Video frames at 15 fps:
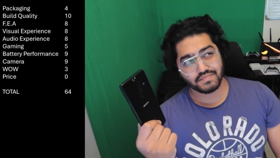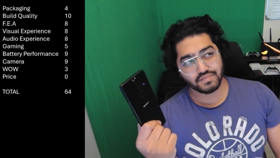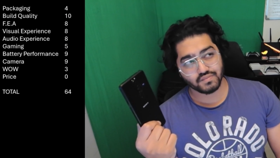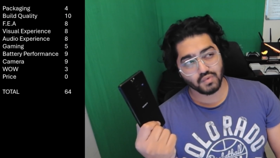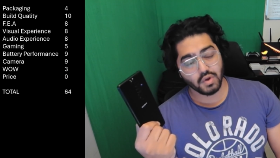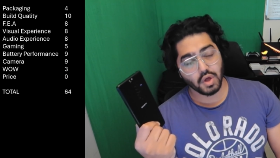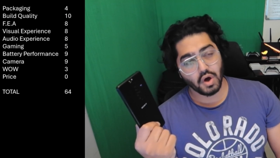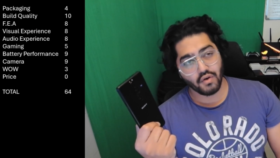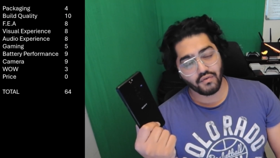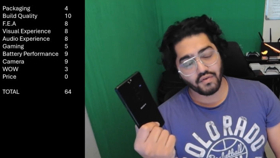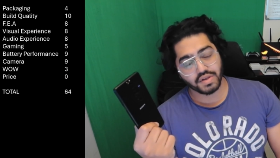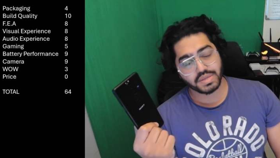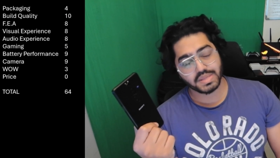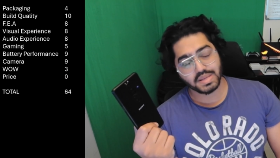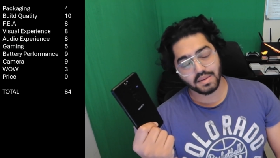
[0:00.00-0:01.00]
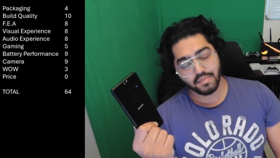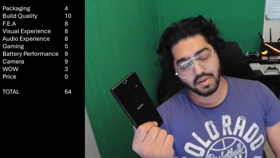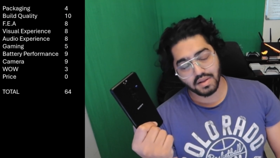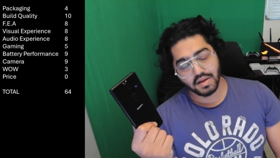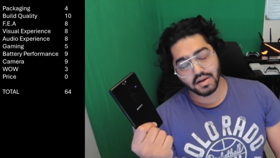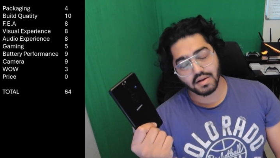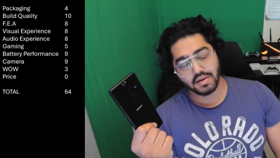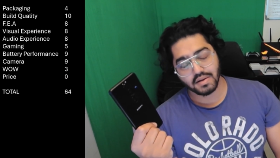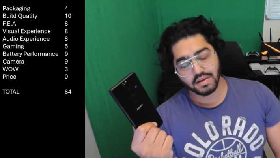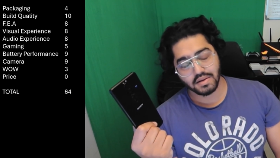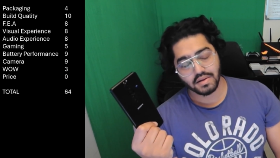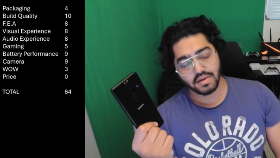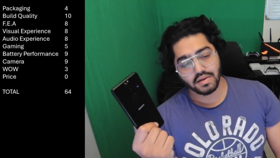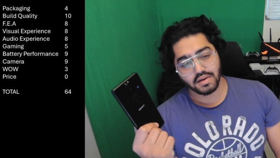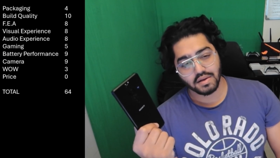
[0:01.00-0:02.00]
will offer similar
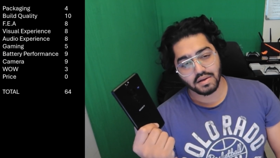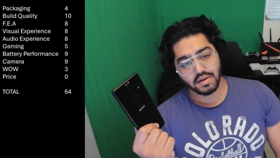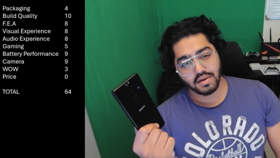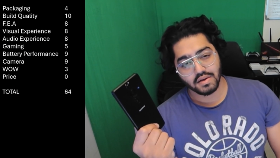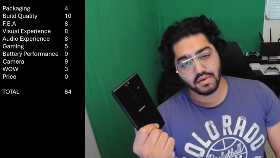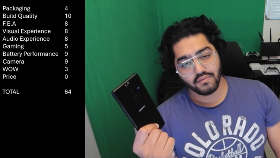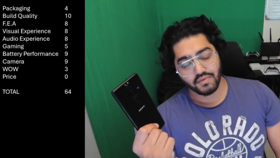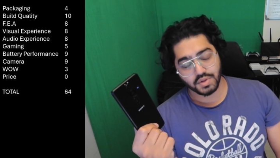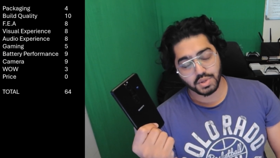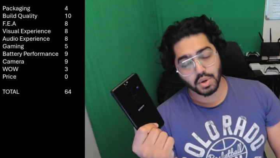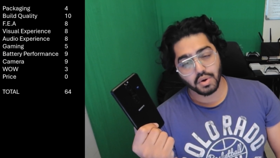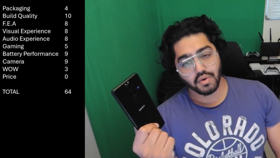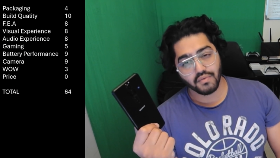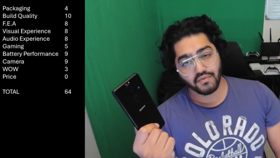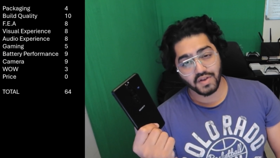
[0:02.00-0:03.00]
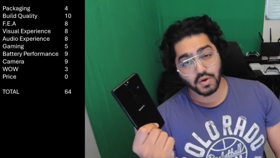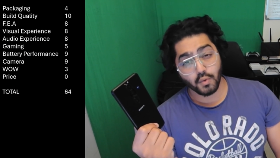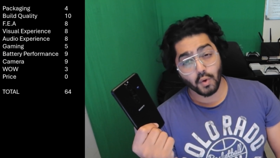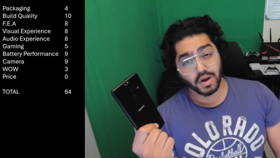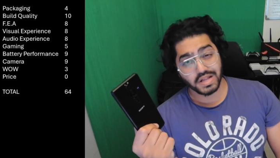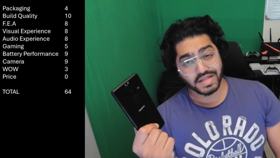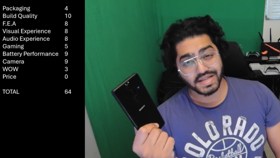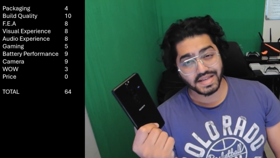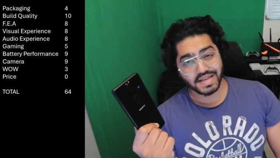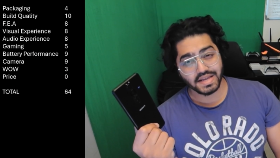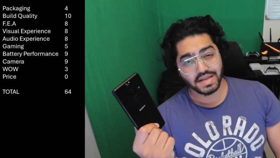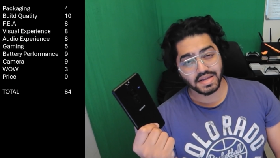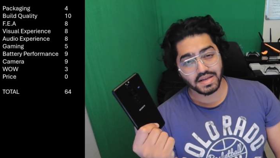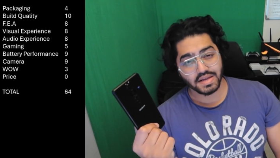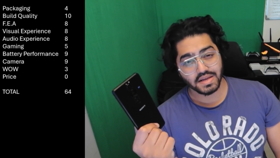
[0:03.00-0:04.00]
photography quality,
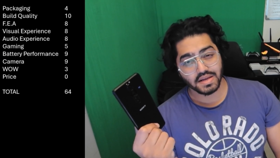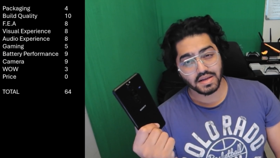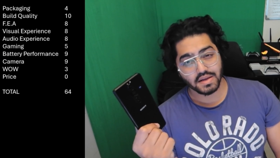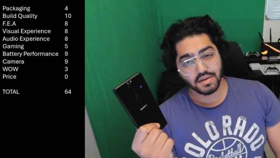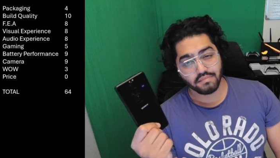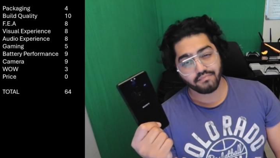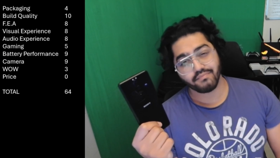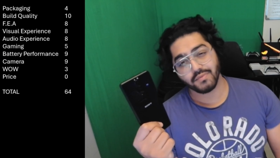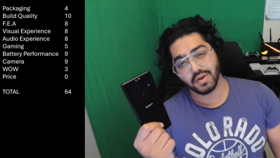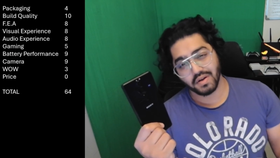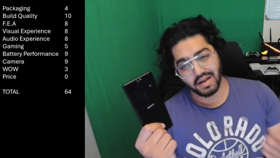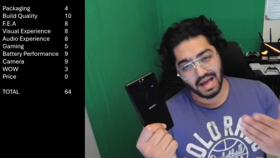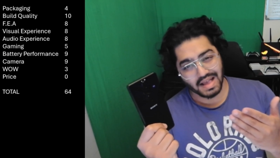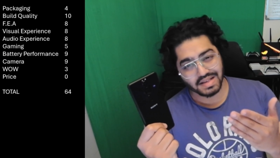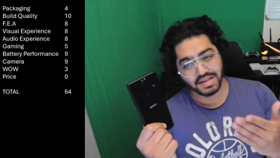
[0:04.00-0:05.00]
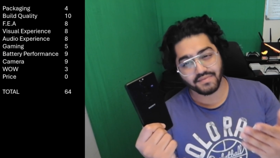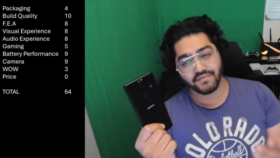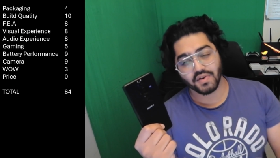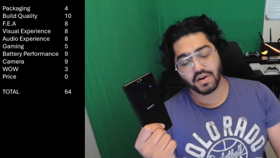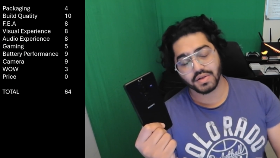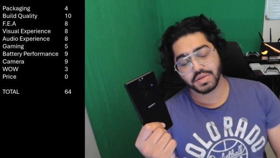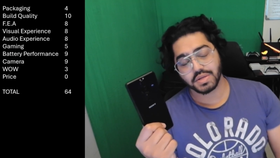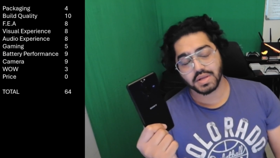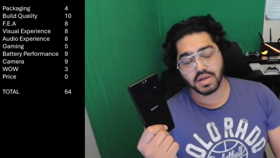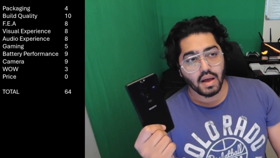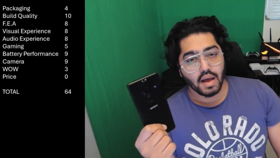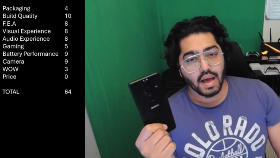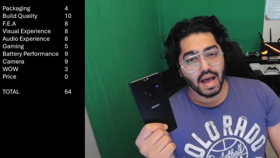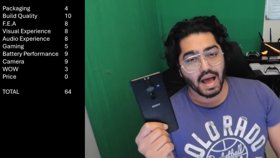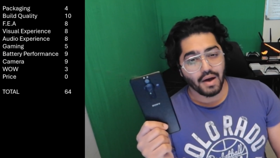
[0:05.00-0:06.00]
not as advanced,
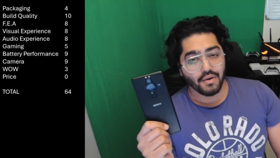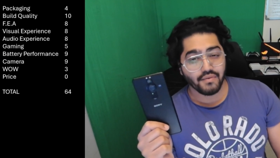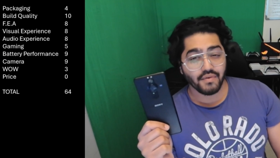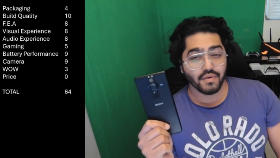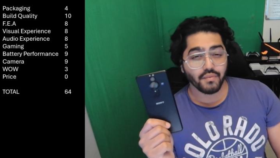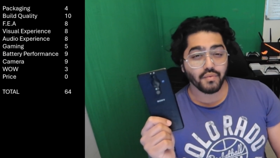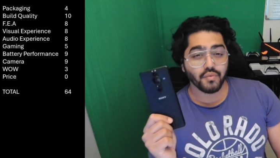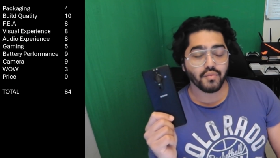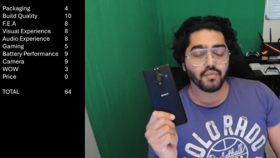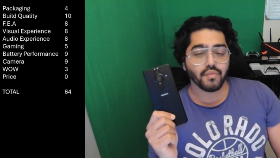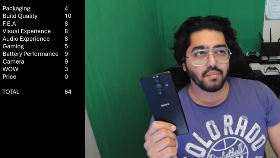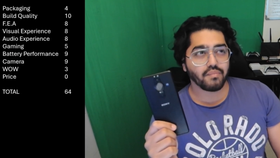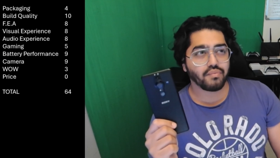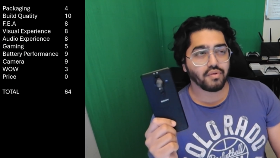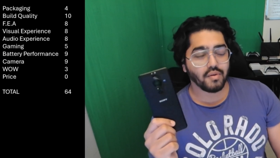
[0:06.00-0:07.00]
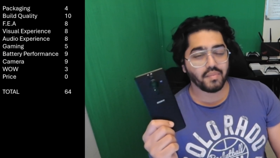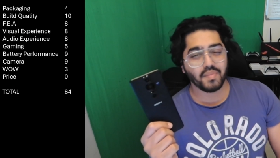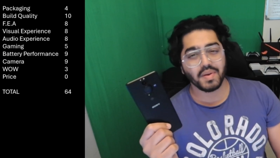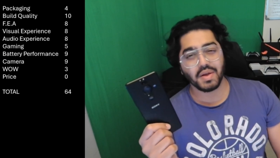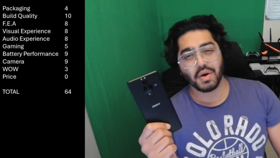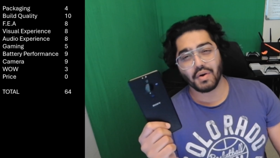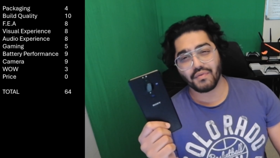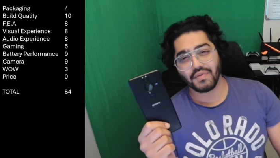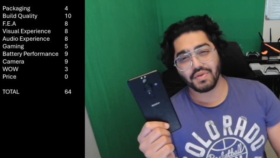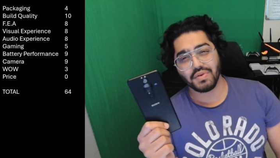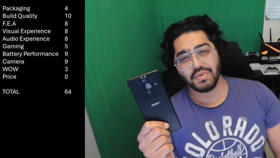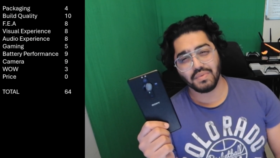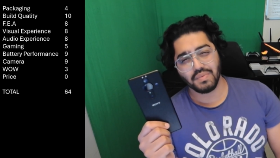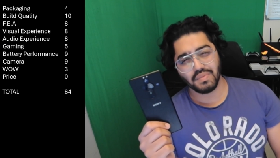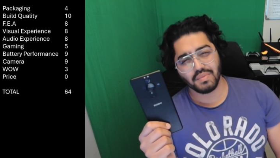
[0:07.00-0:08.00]
however will probably offer
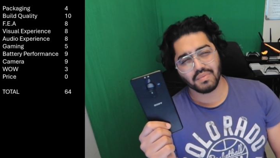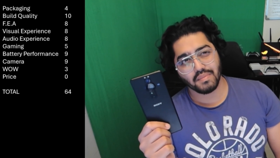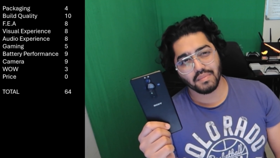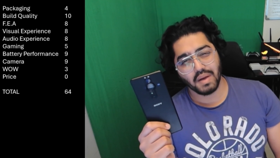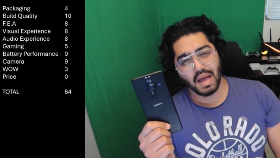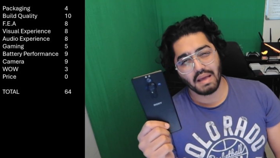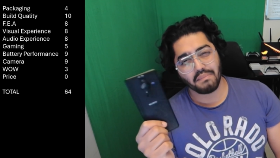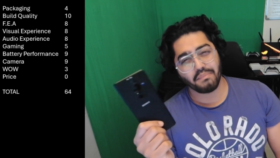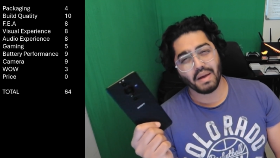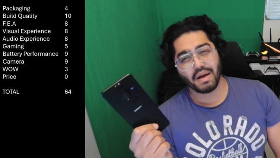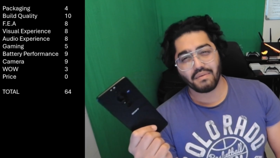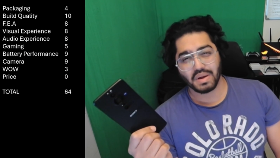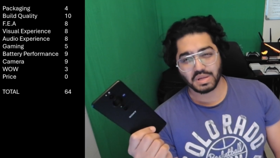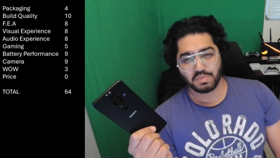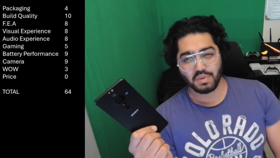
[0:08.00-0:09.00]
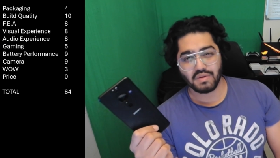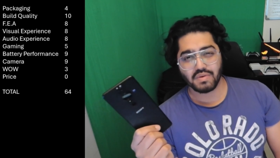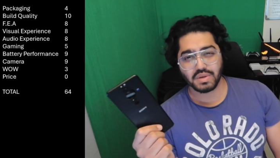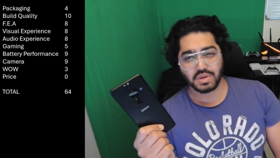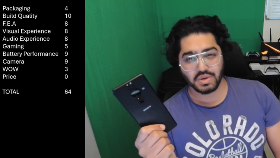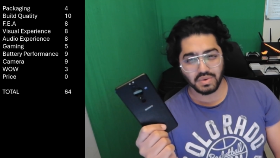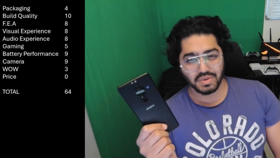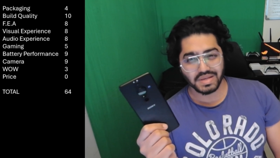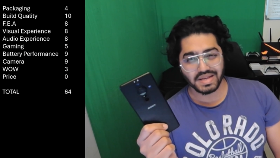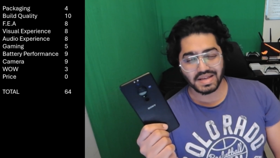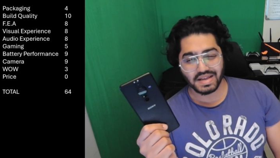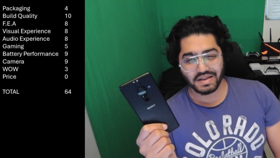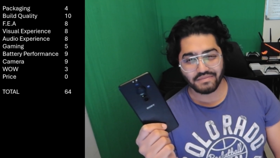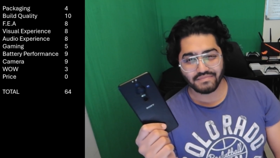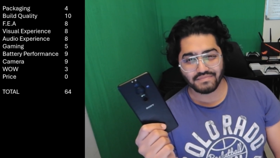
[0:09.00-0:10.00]
you a better experience using it.